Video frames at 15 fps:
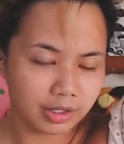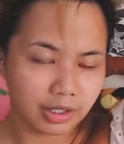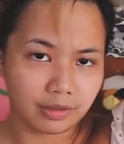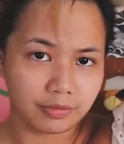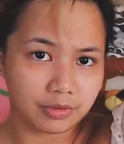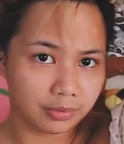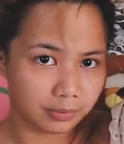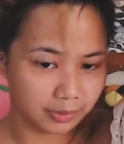
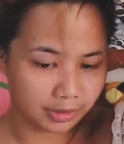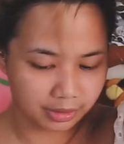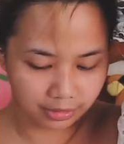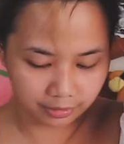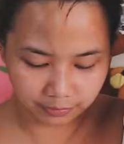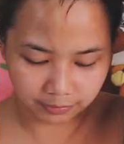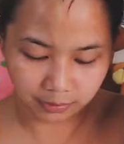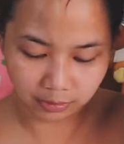have to be
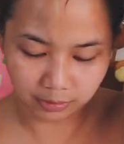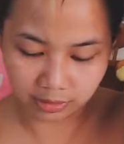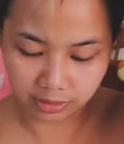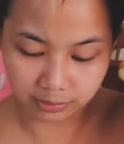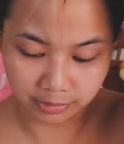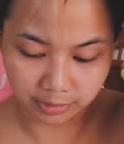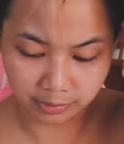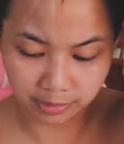careful with
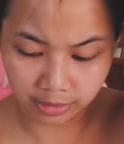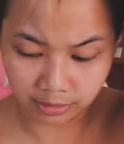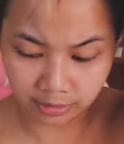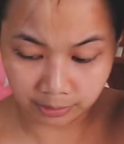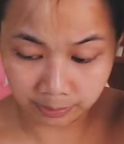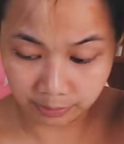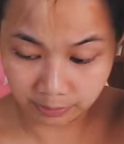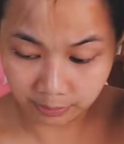my
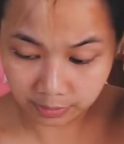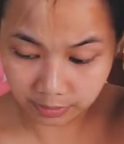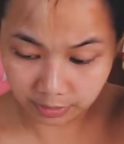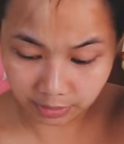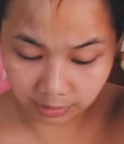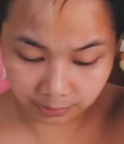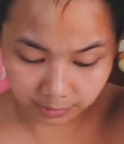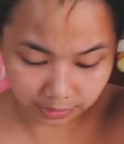makeup
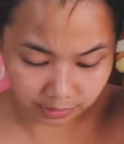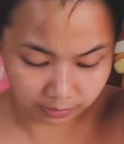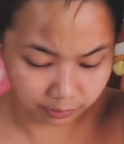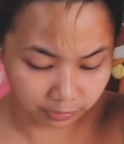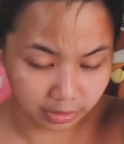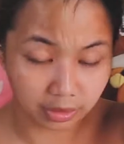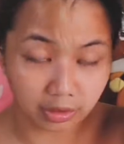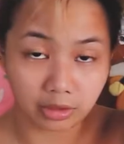today because I'm
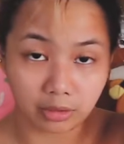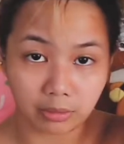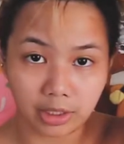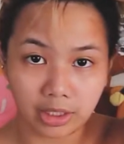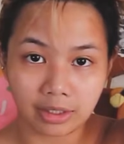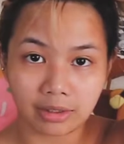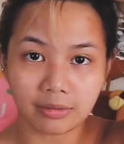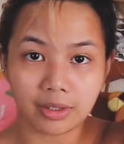wearing all
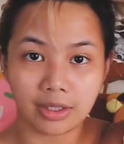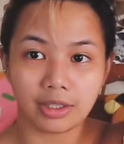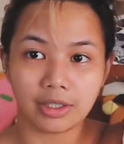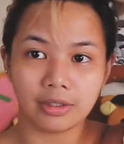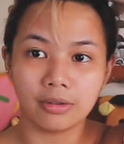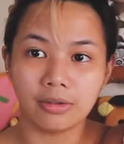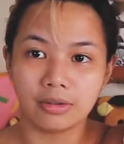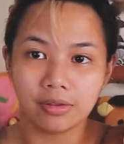white right
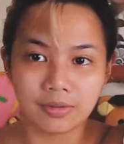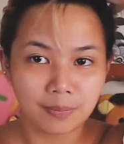now.